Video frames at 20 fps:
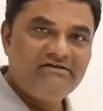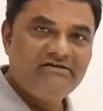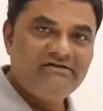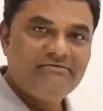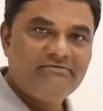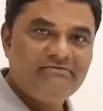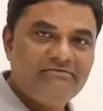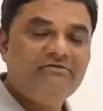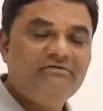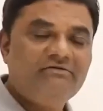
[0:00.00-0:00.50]

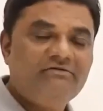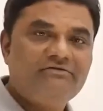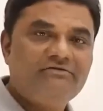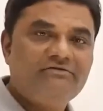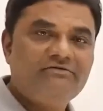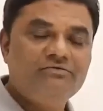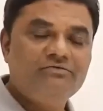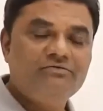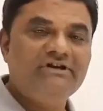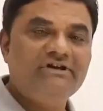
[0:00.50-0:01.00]
power of
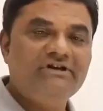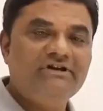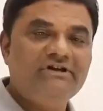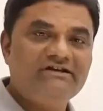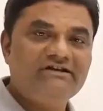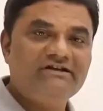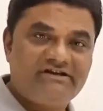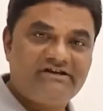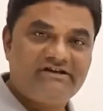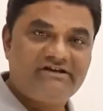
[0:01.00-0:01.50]
2, that is
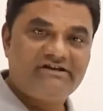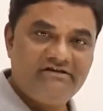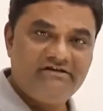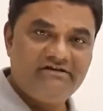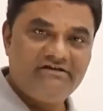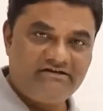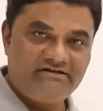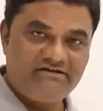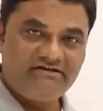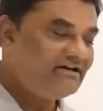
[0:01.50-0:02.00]
3
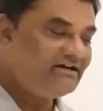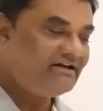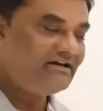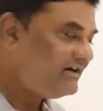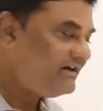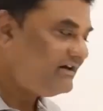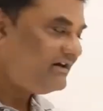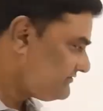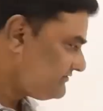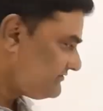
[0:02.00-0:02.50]
at the last,
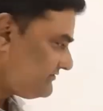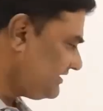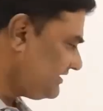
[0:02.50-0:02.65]
we are